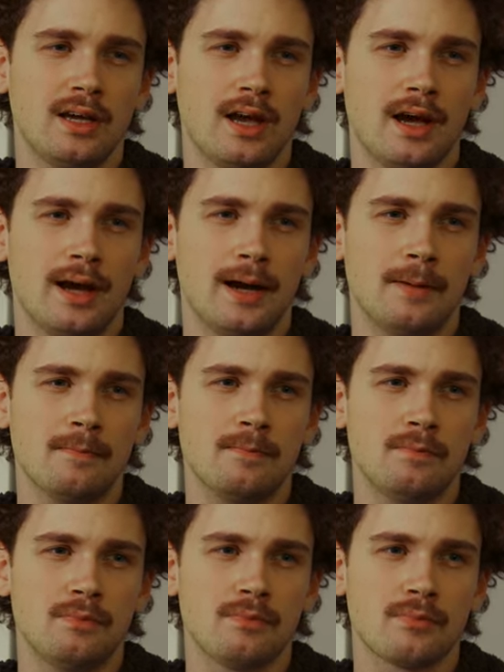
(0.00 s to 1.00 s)

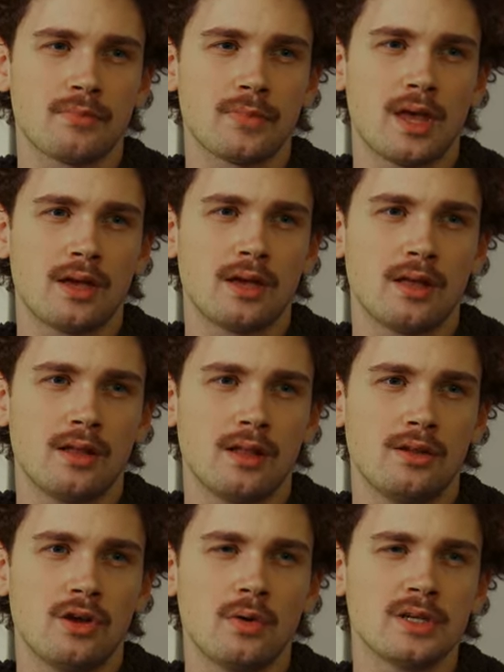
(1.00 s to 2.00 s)

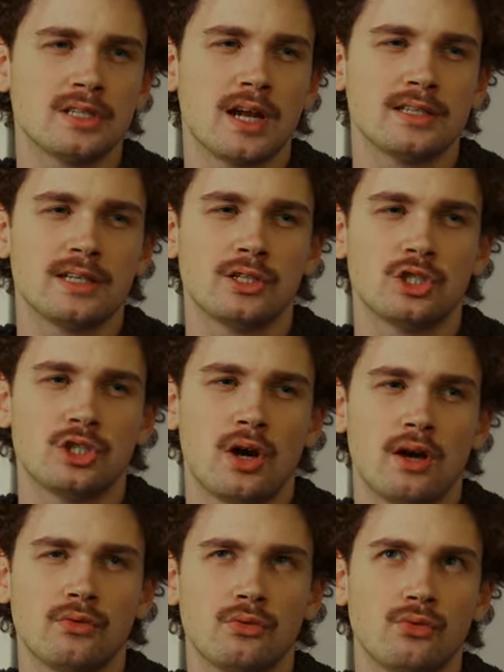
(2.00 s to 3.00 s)
Notice that I said
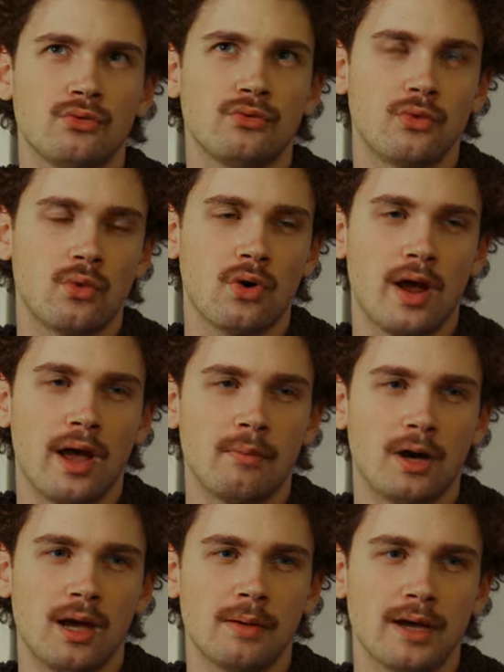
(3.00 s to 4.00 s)
shot for
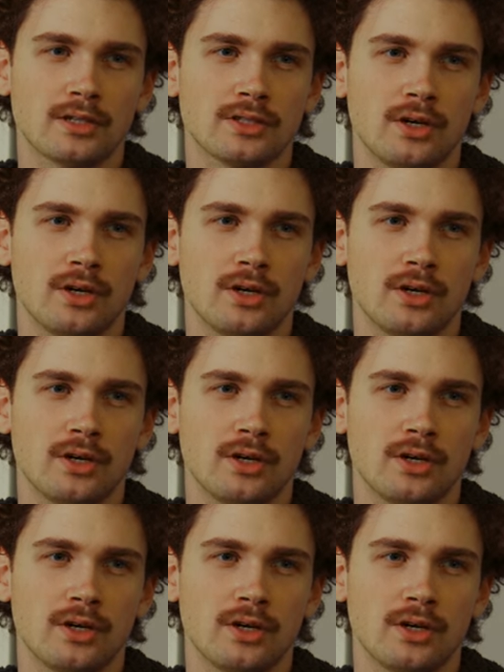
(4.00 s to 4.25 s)
IMAX,